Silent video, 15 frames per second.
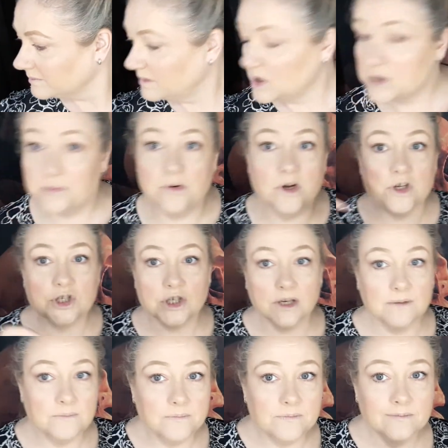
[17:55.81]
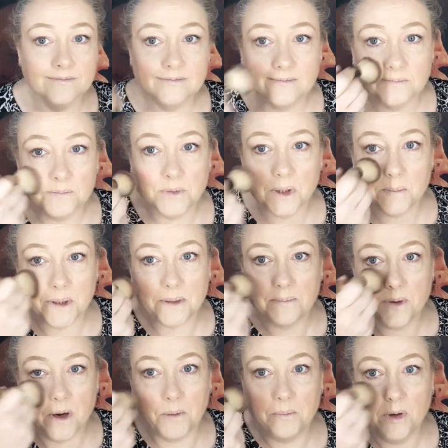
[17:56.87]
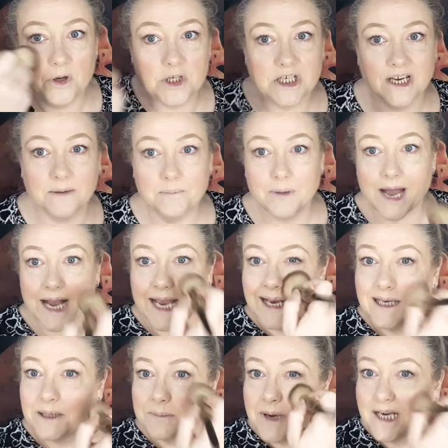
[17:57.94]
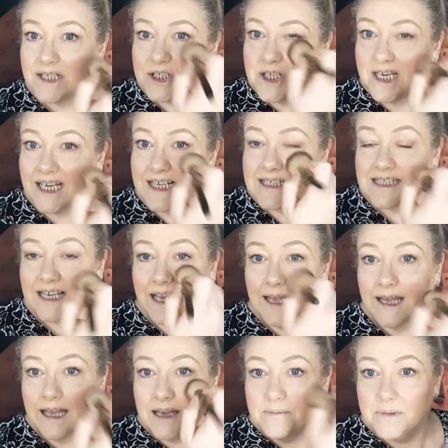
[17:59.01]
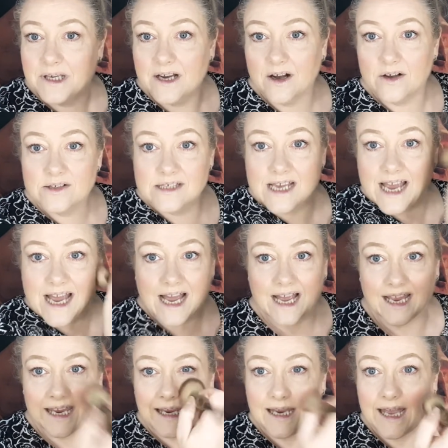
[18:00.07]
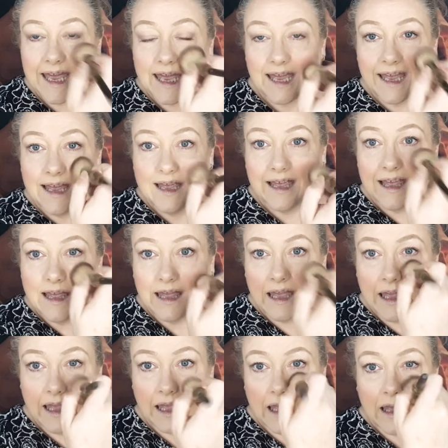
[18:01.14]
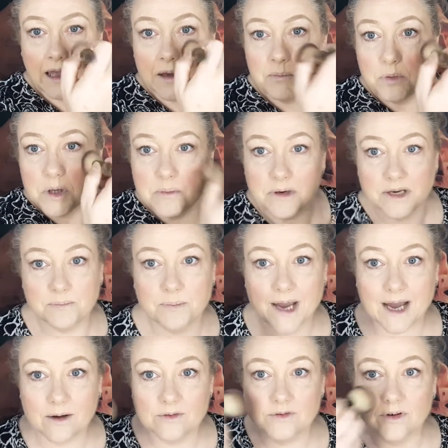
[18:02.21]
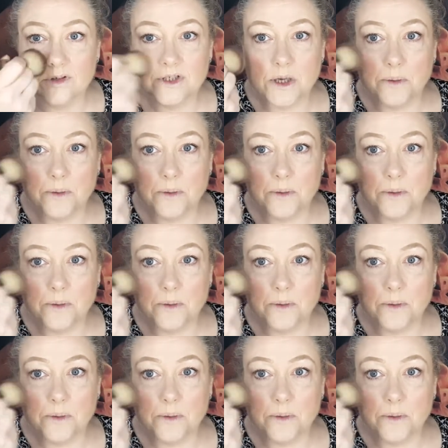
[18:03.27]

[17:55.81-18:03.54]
Blush, blush. Put a bit of more blush back into my cheeks because I put a bit of powder on